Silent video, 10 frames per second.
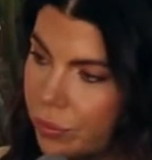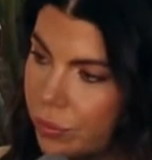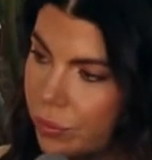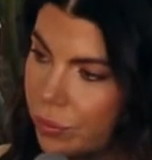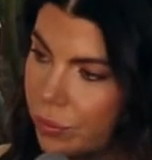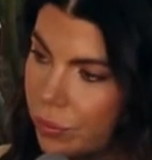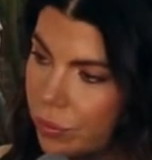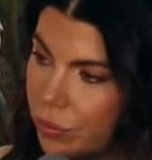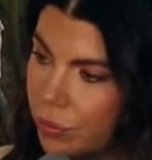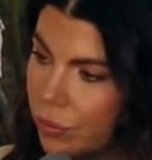
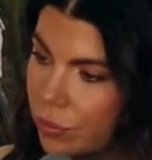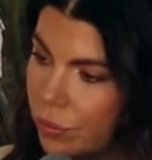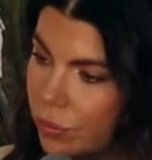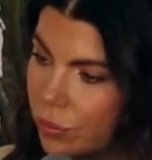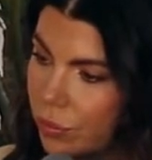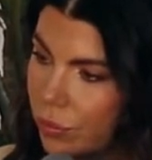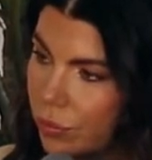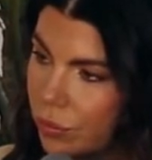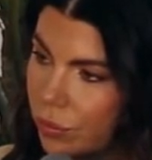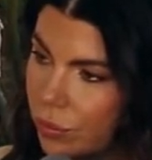
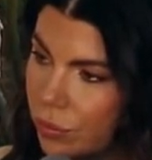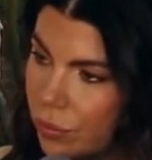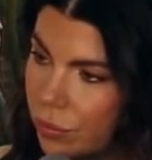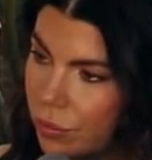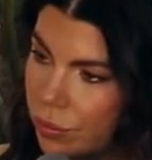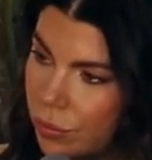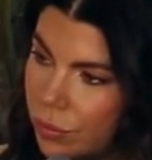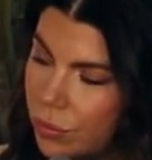[no speech]